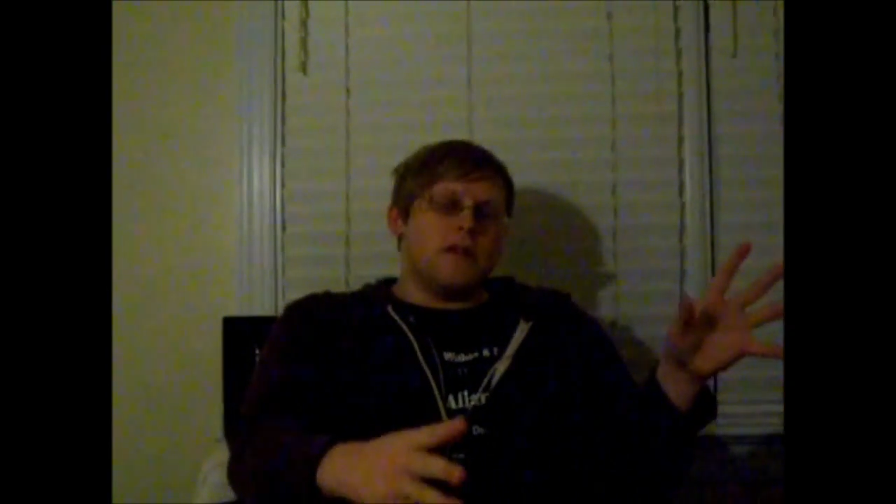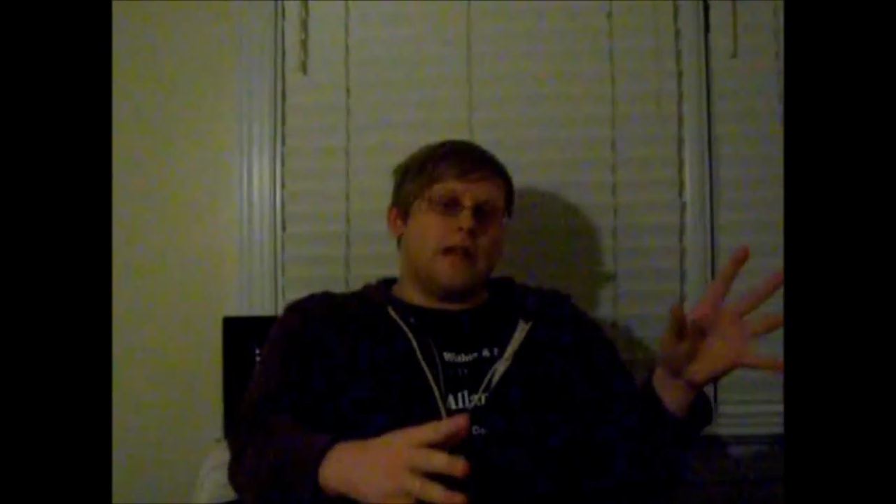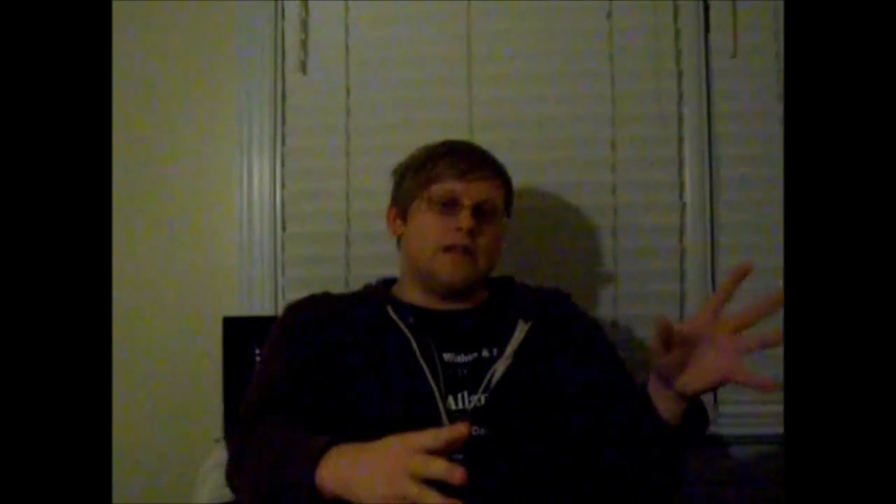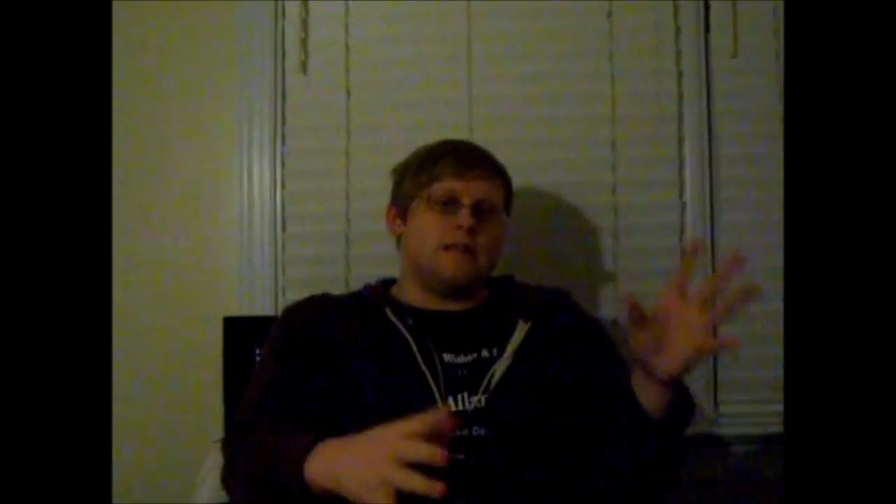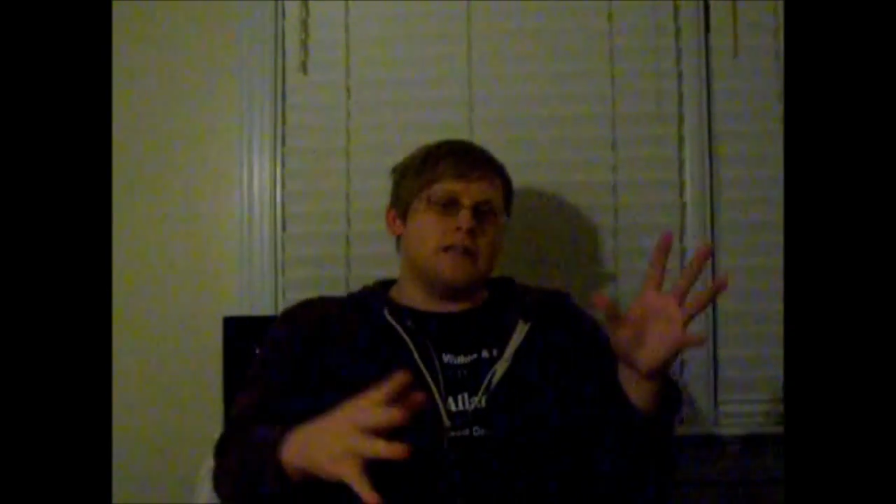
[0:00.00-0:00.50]

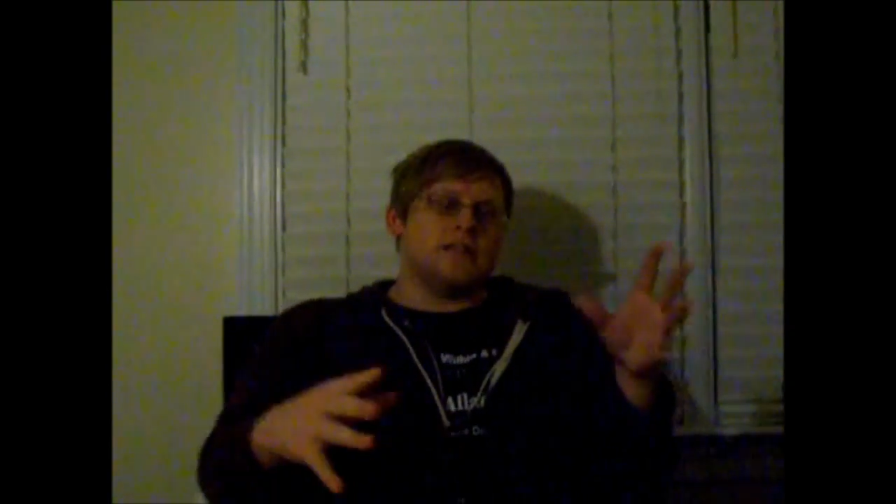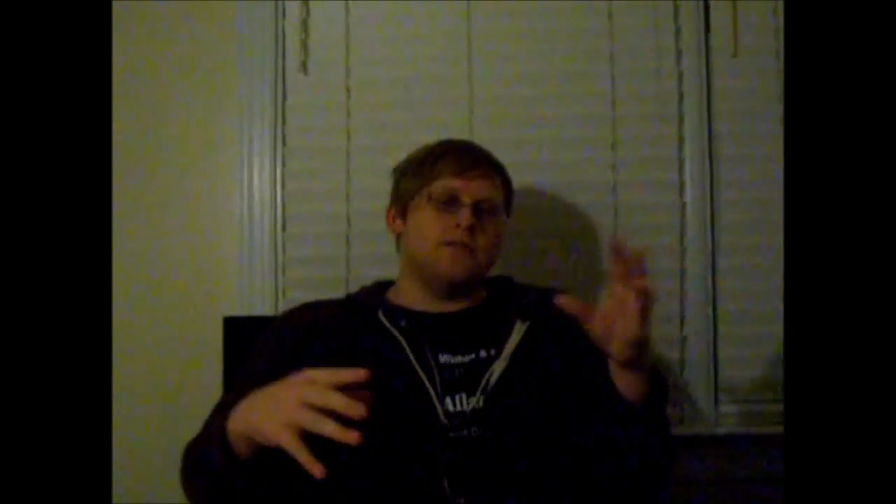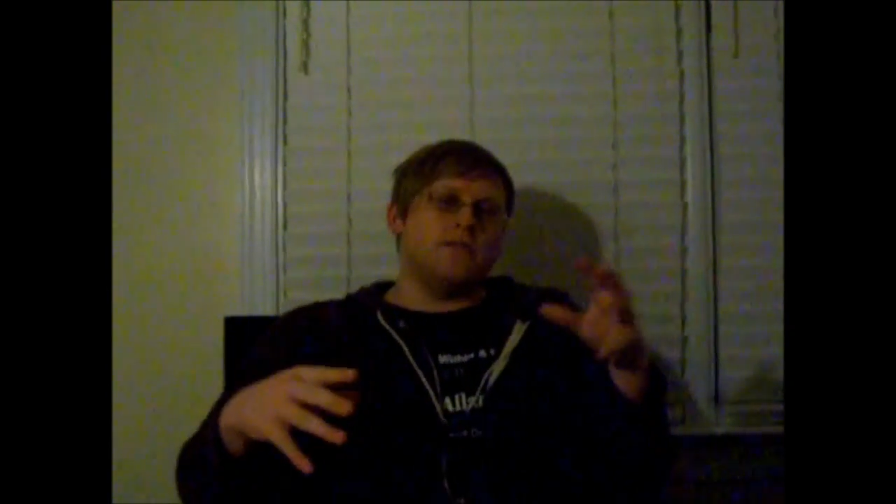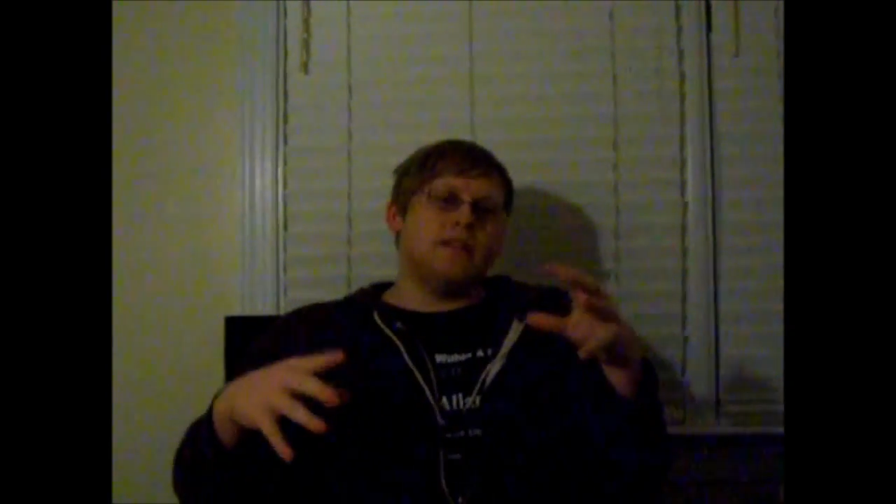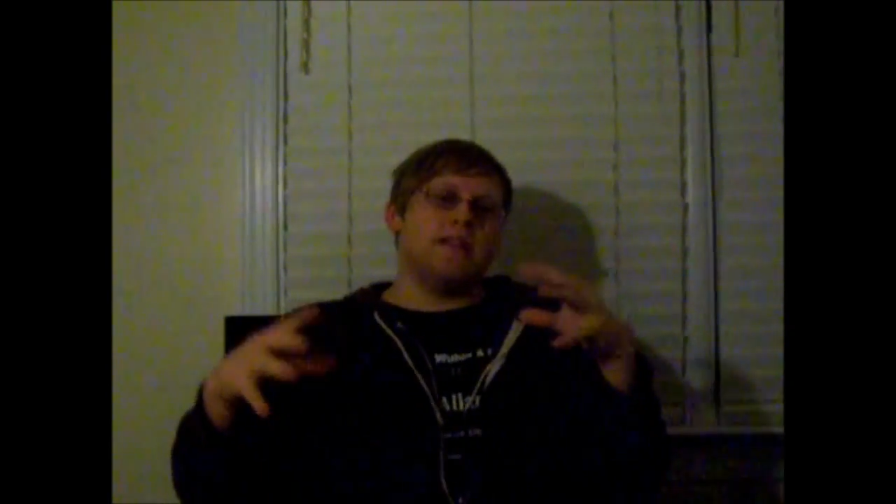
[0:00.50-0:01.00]
it
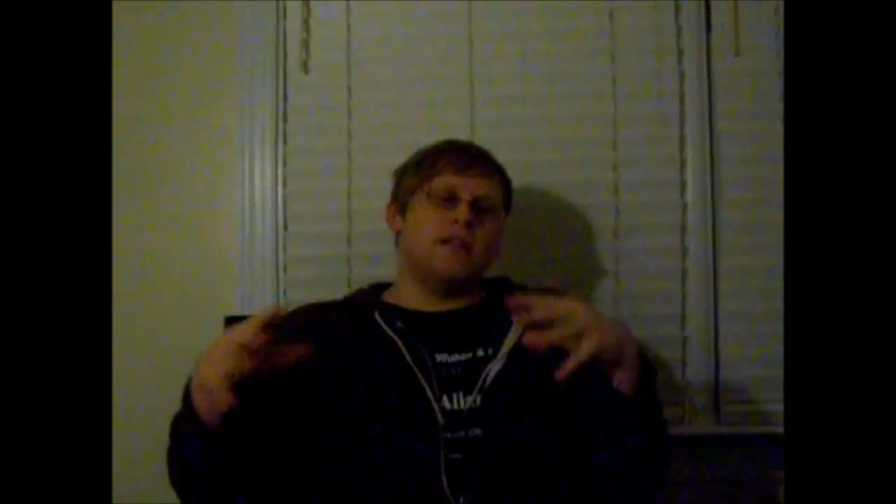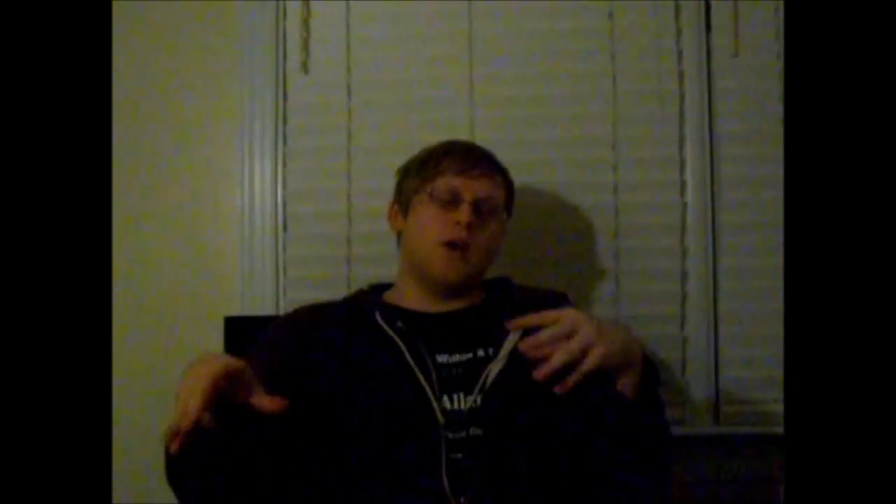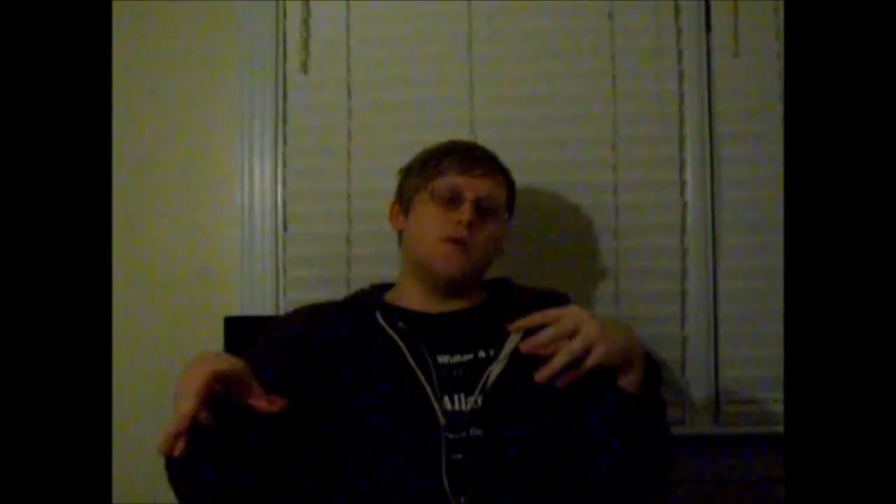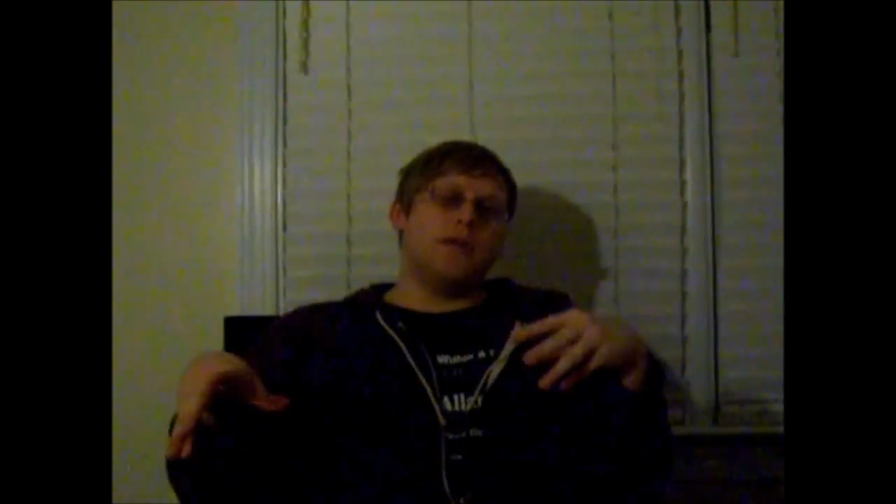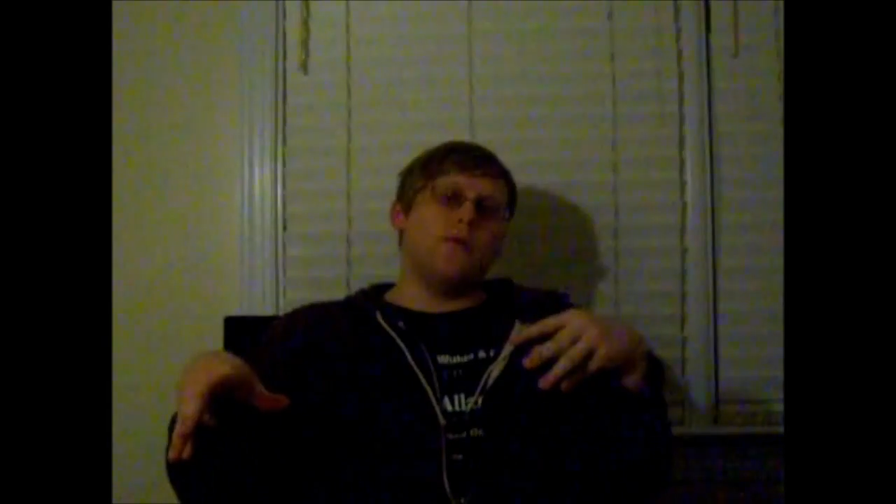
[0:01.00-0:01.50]
doesn't really
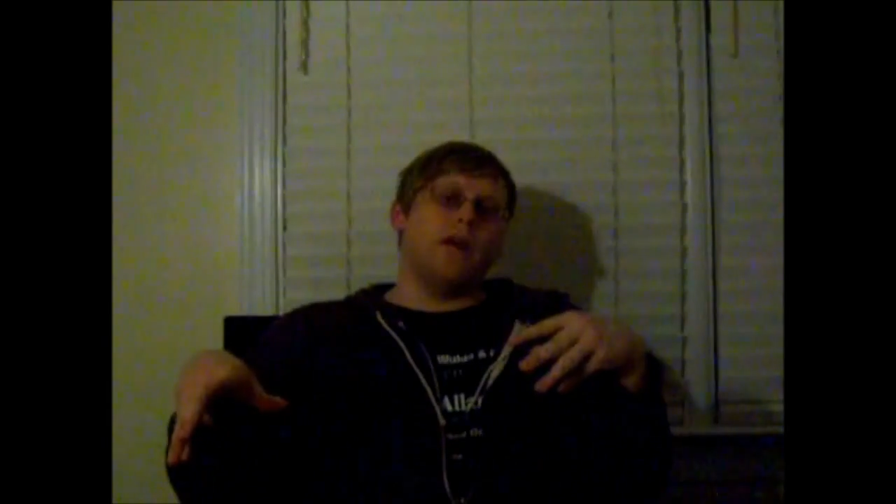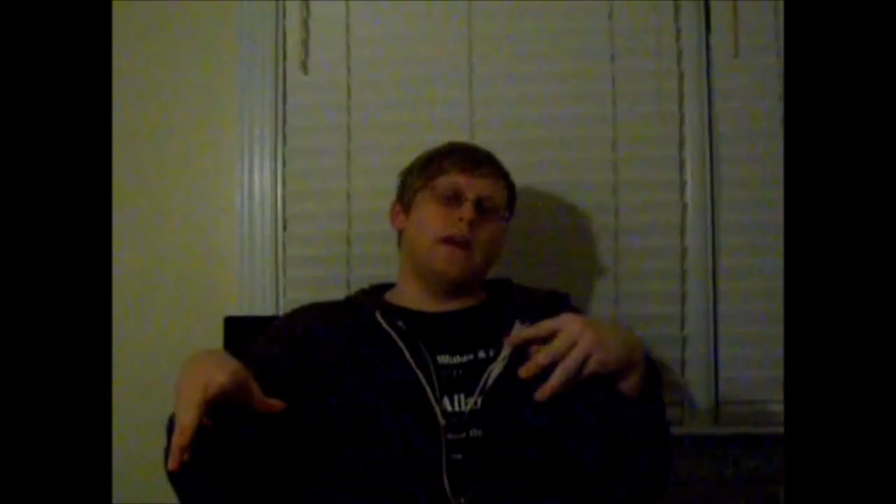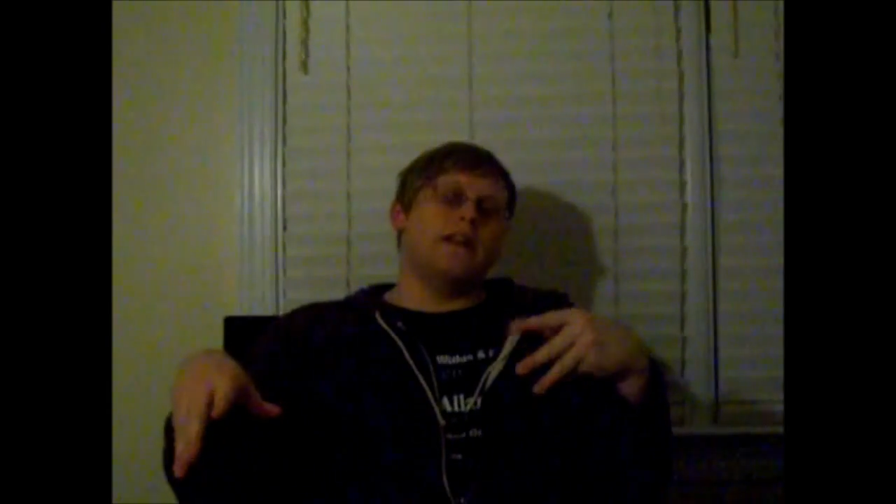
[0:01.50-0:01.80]
go anywhere,